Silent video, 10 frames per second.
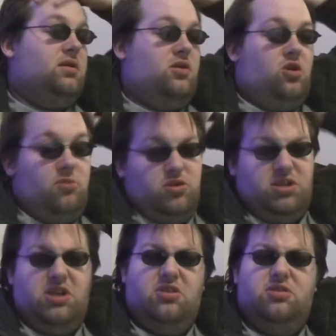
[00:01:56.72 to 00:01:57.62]

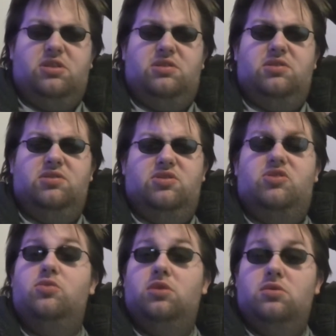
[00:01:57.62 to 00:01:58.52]
Almost killed
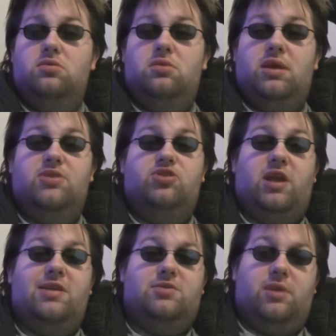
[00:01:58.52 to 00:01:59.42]
Sulu and
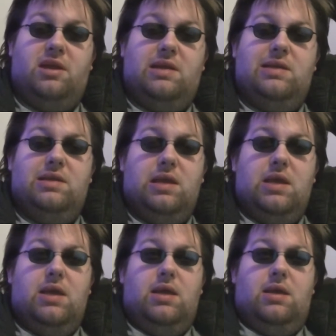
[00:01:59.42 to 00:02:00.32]
Janice Rand
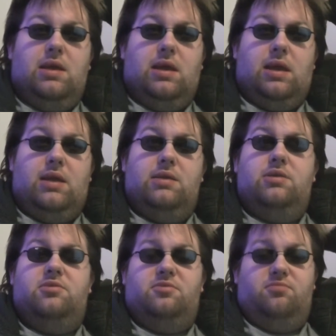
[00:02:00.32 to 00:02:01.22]

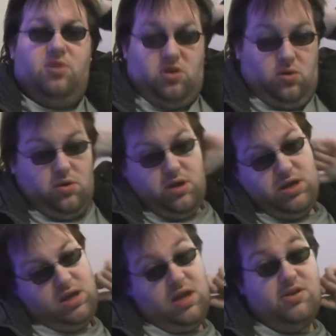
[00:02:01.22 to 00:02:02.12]
and
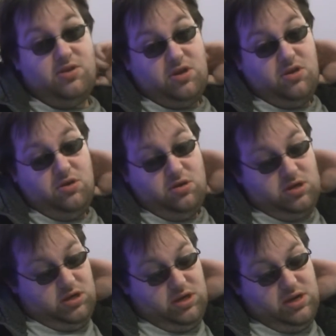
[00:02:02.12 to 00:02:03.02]
McCoy and Kirk,
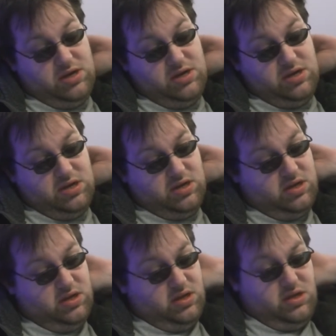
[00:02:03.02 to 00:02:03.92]
and you
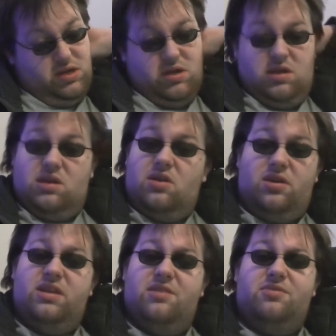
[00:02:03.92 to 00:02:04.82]
know,
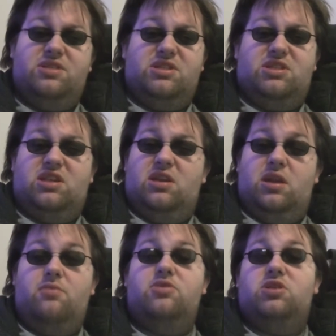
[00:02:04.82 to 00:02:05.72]
it was
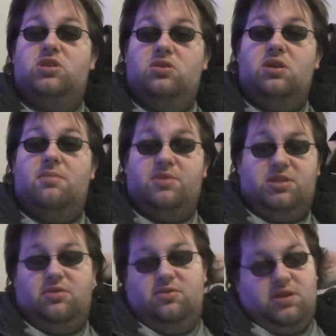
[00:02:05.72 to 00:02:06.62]
a good
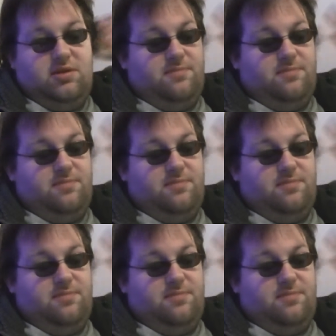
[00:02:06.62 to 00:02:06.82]
episode.